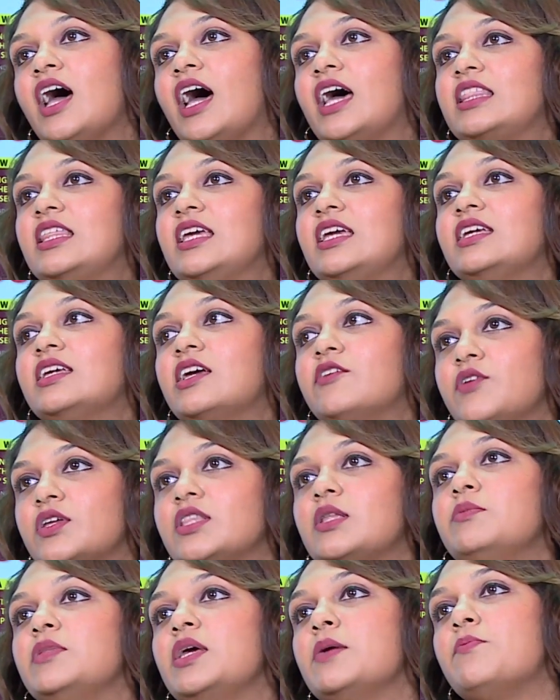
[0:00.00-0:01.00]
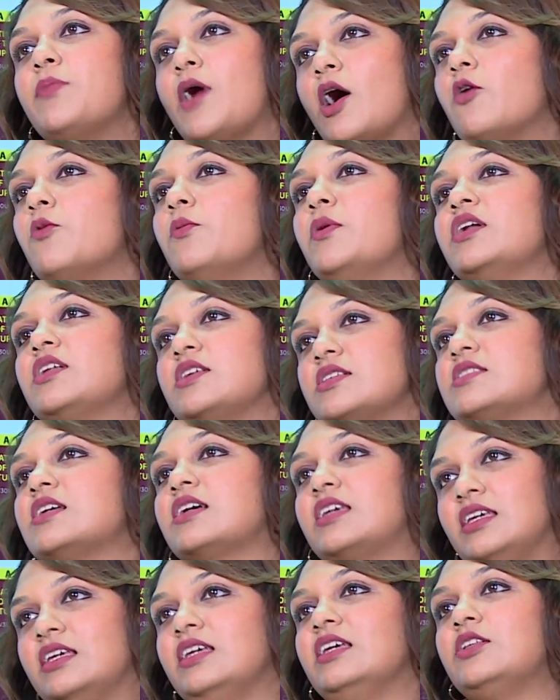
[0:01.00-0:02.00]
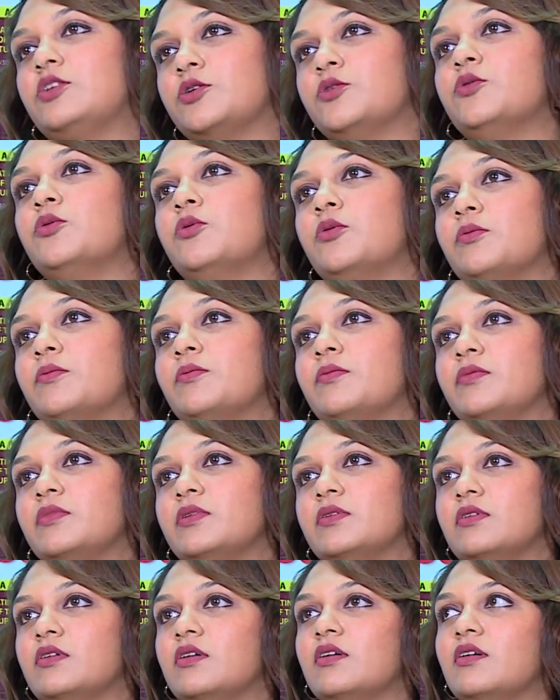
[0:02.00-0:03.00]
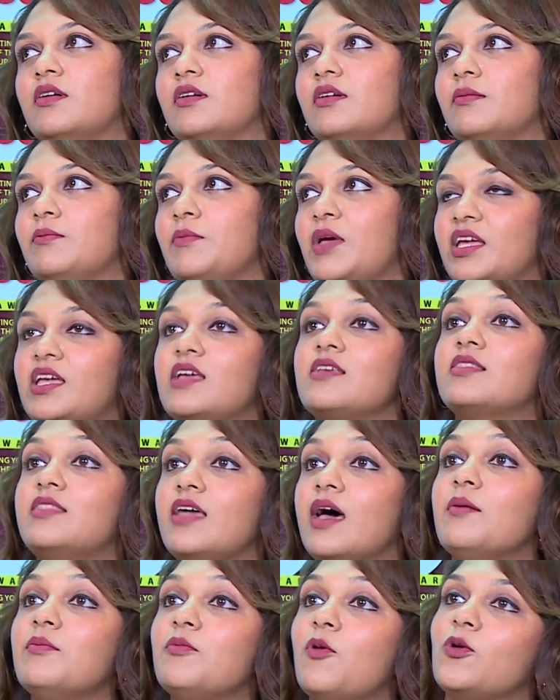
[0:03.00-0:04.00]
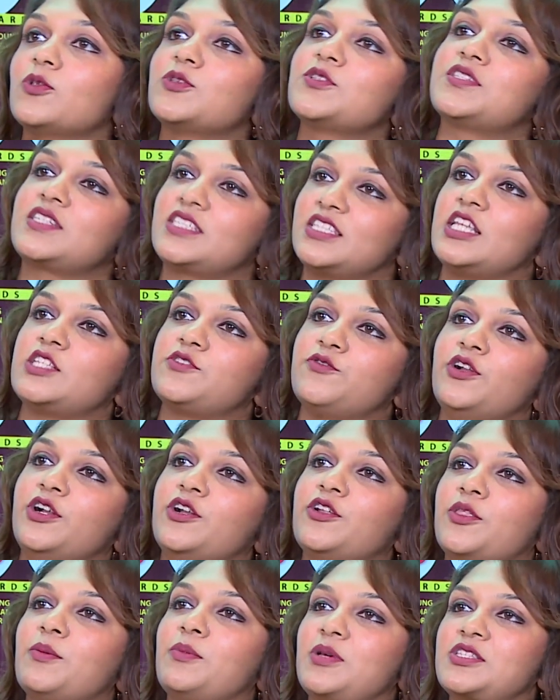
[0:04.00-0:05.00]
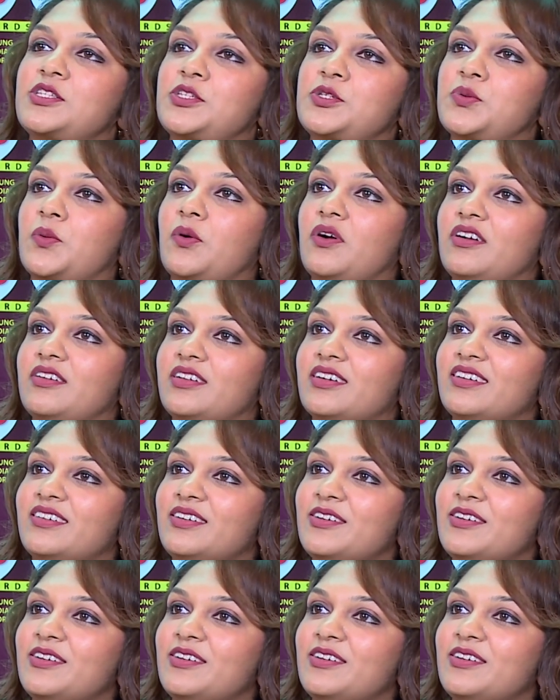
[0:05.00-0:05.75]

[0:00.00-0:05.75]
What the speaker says: I think giving them the empowerment is the key to making them also successful into the business world.